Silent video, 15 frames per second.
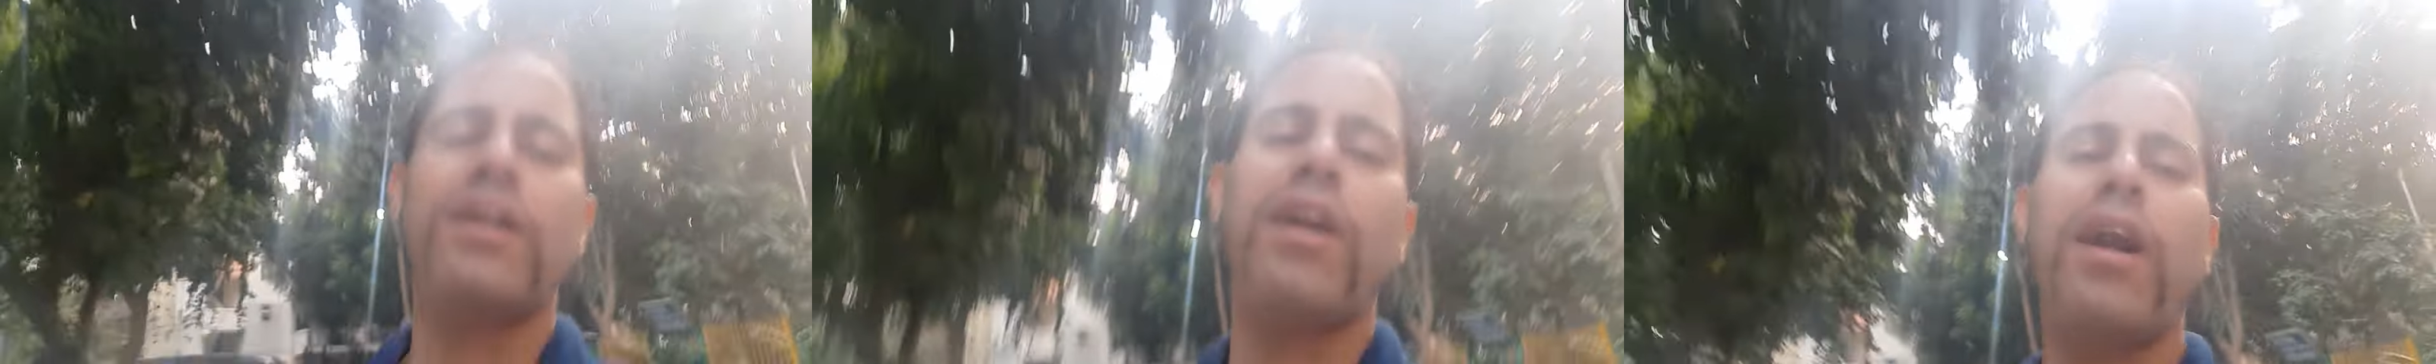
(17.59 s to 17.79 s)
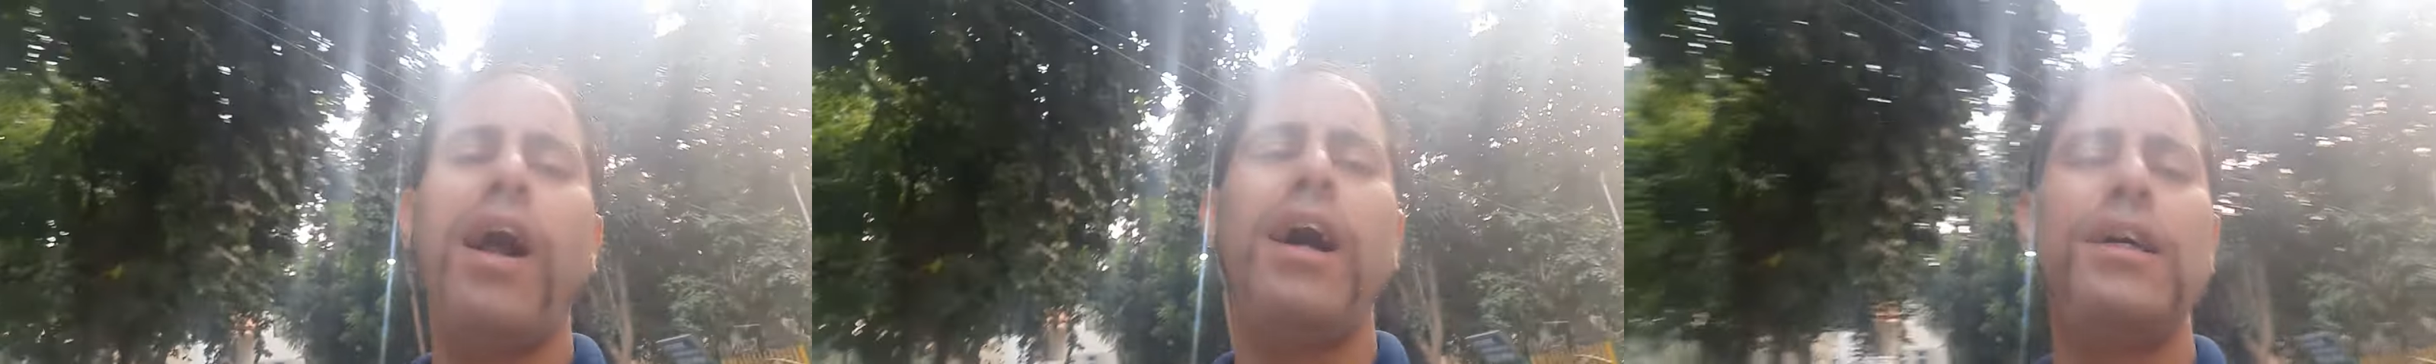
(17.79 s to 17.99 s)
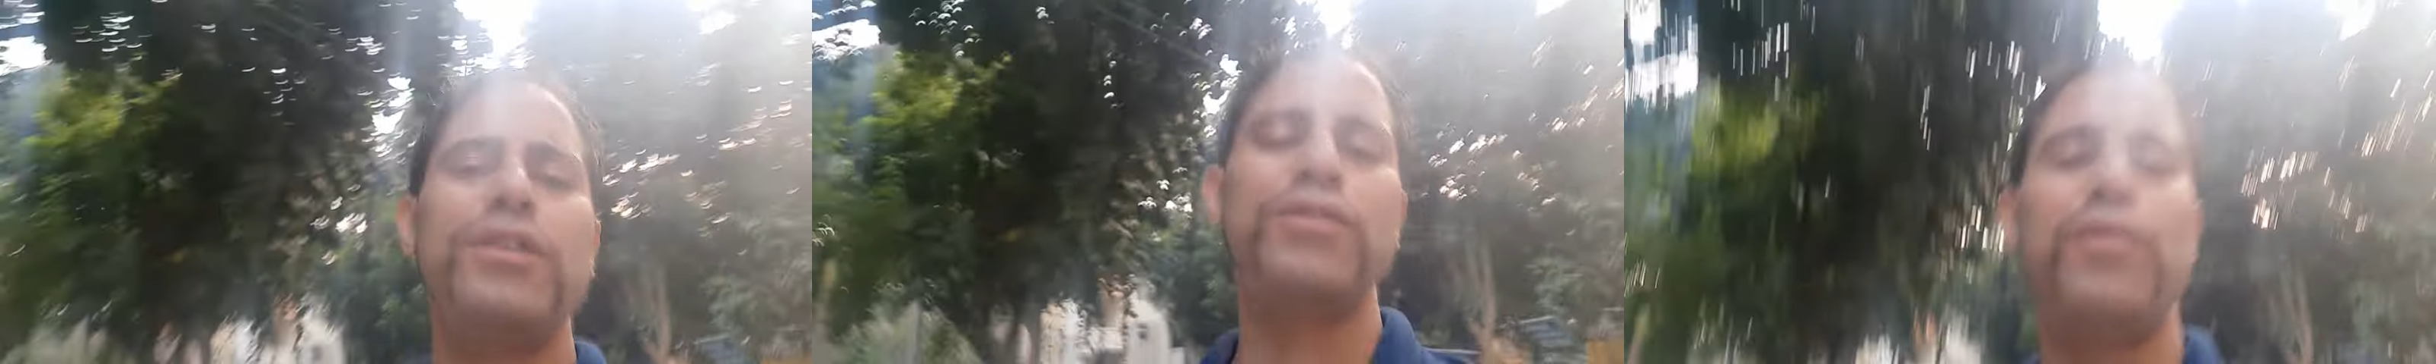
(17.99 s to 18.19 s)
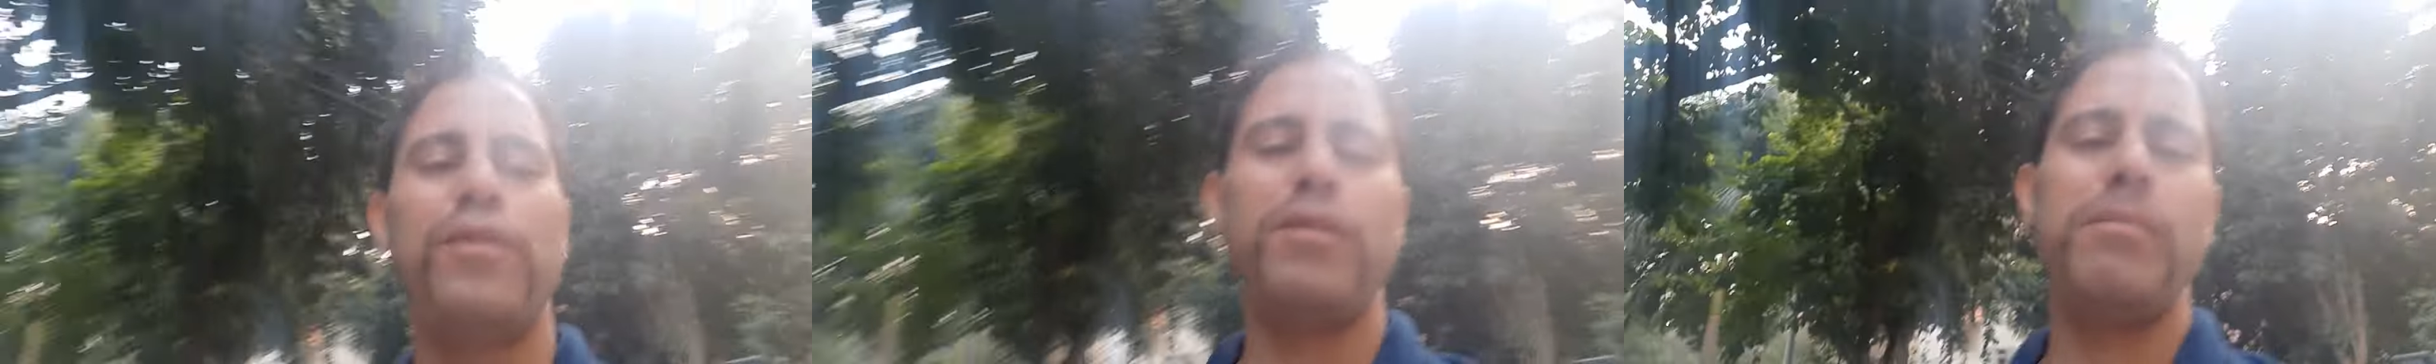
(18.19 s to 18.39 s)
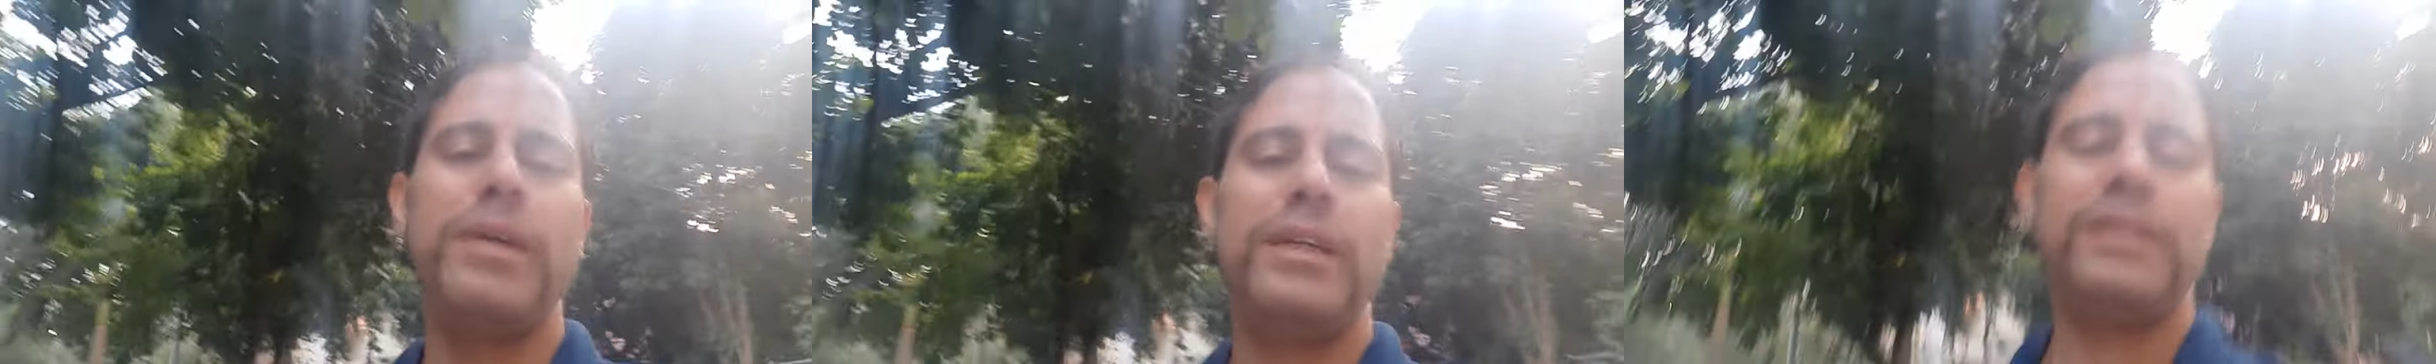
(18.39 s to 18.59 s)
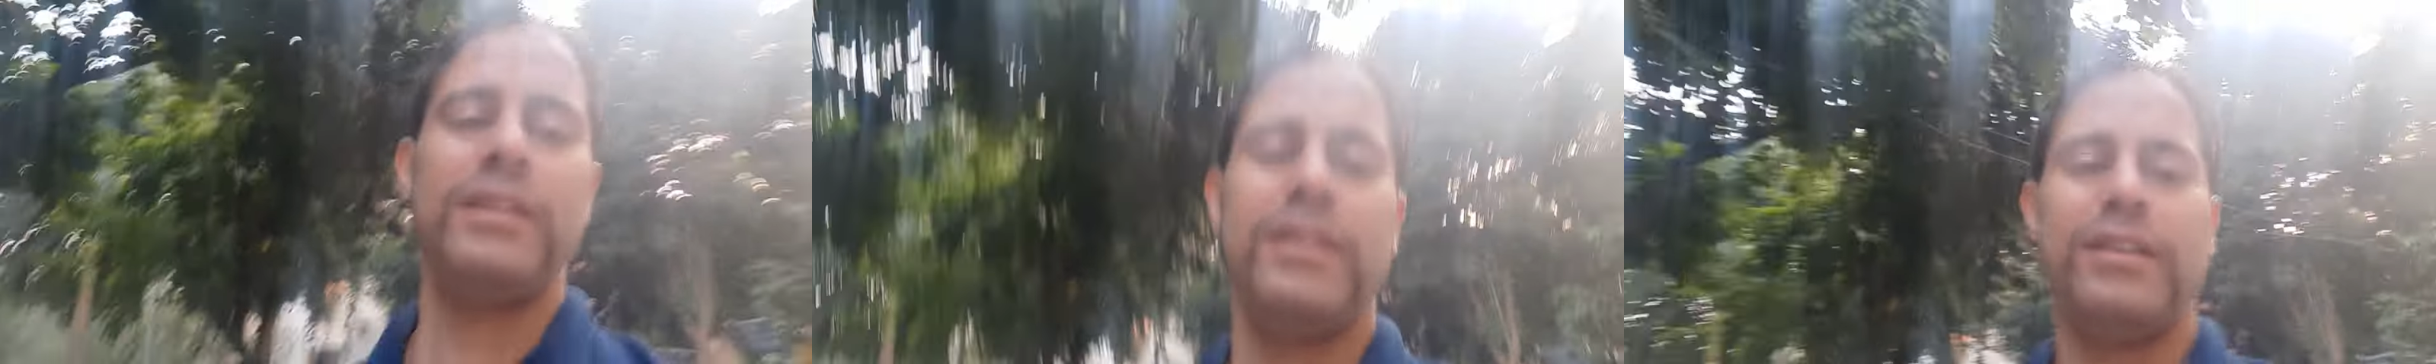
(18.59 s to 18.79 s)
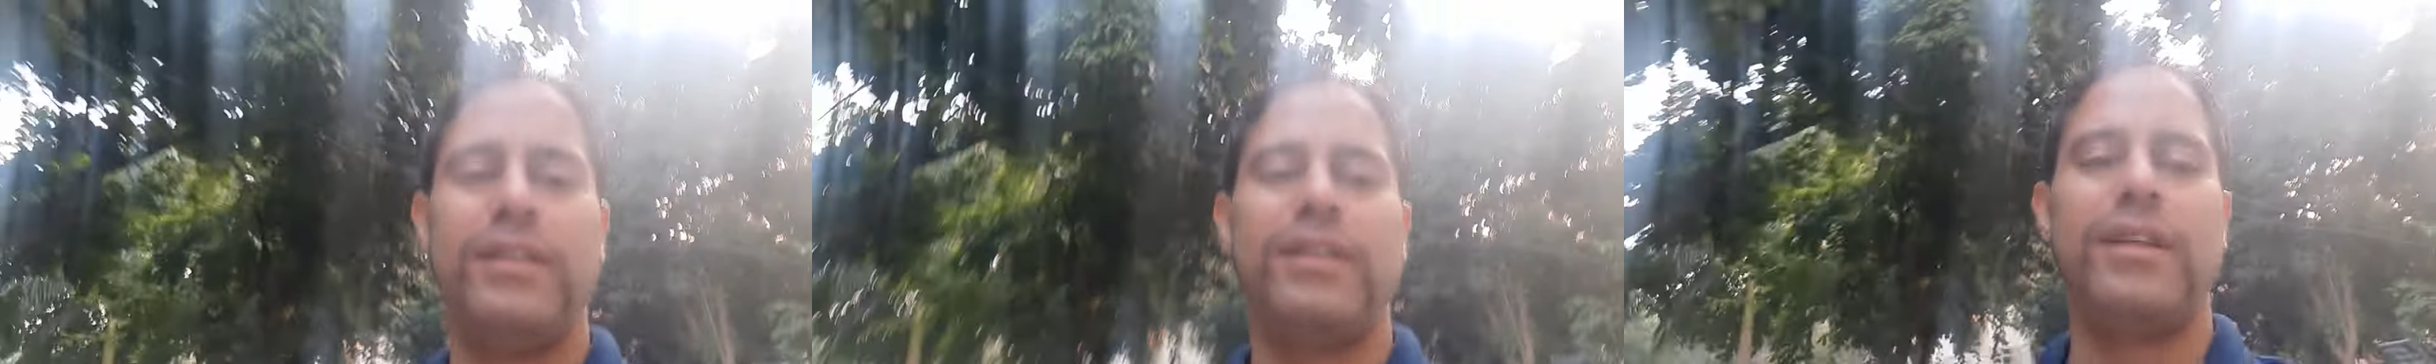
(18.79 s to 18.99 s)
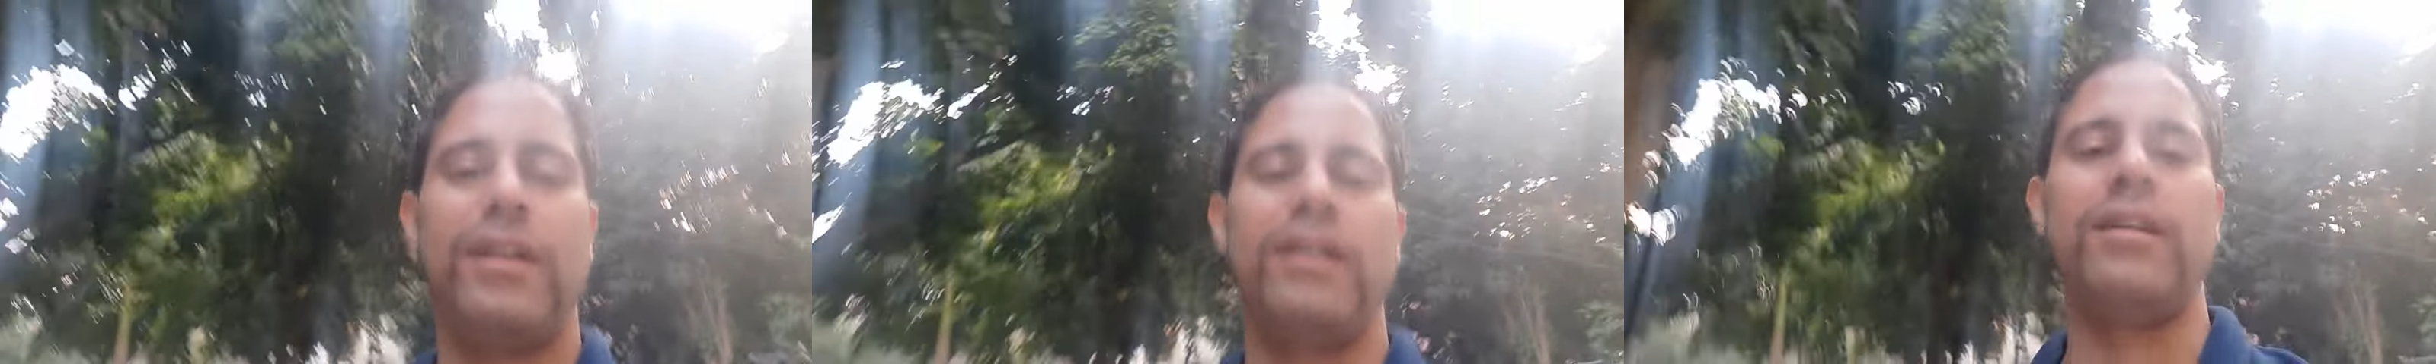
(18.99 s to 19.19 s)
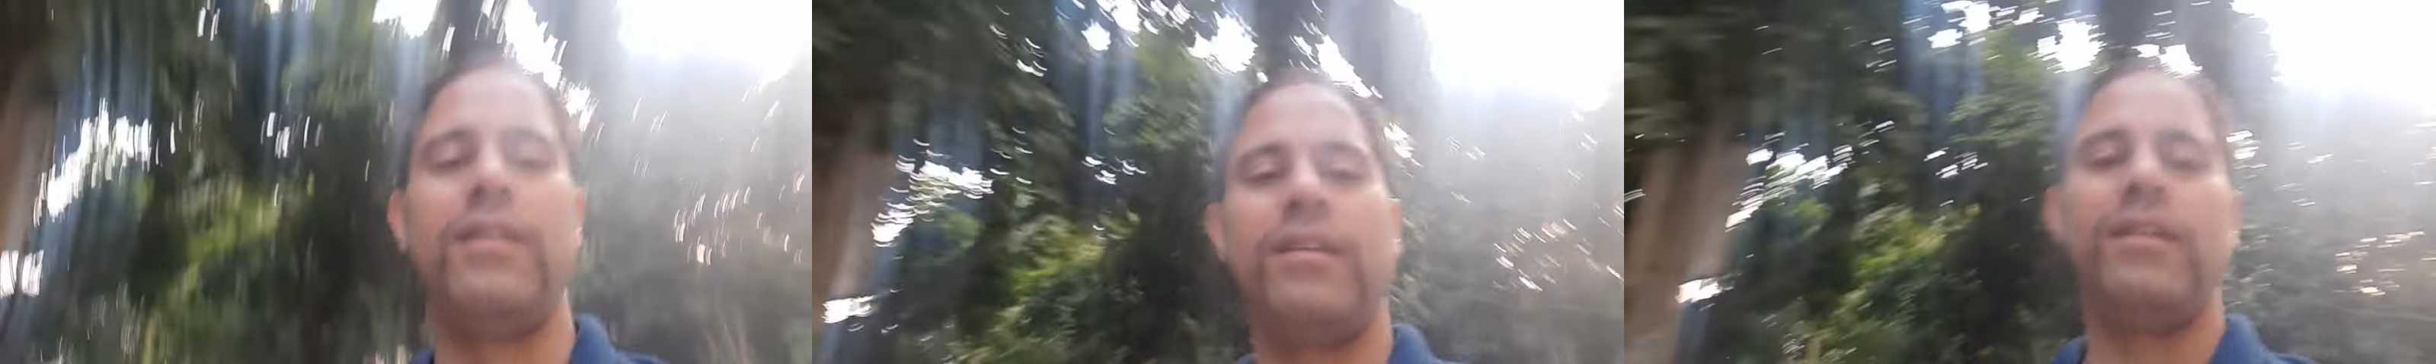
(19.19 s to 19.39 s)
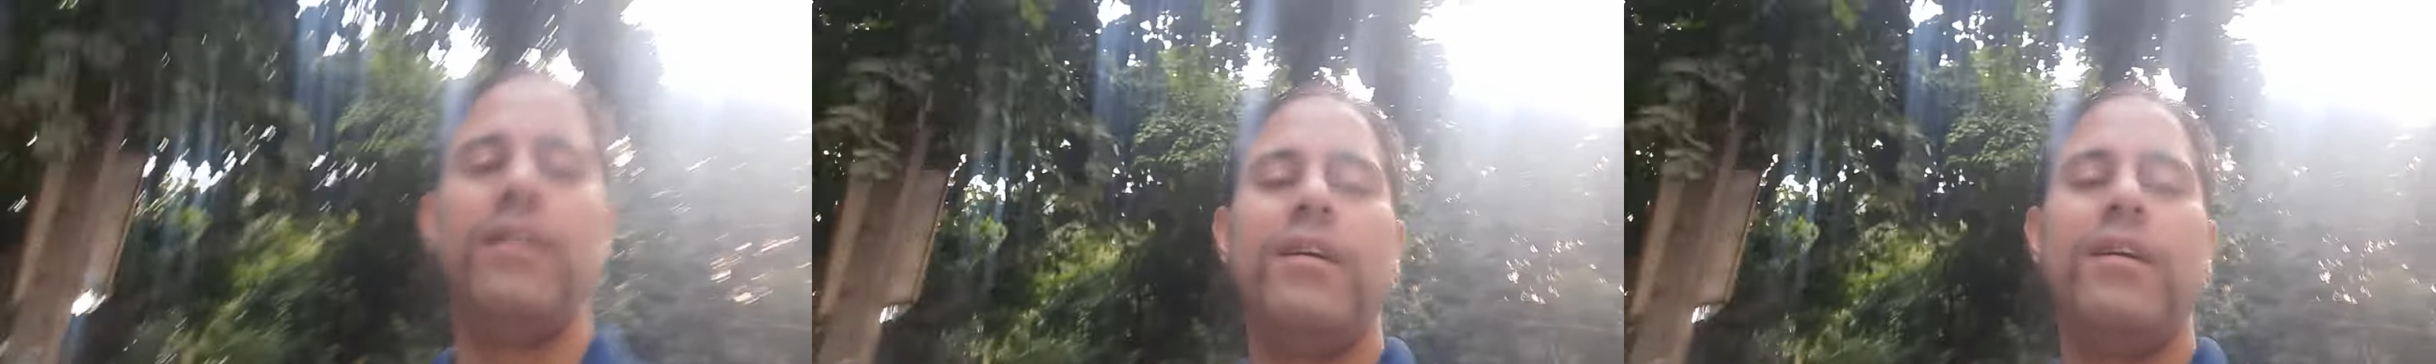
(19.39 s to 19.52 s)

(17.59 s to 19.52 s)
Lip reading: transformation.